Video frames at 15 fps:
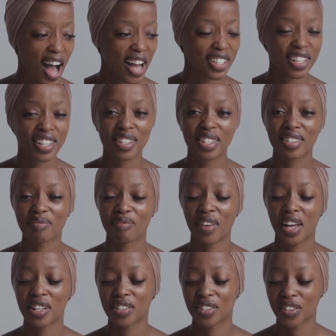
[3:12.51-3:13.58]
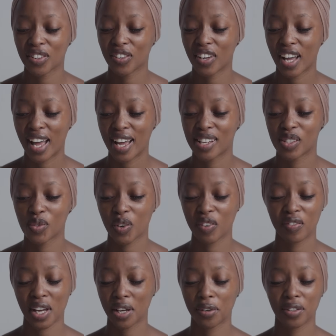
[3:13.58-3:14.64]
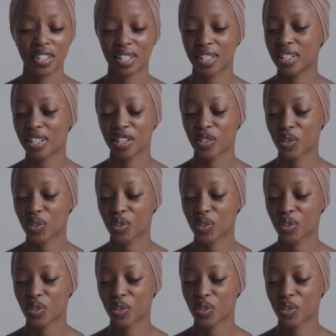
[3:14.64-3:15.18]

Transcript: I just met you and we met on Tinder,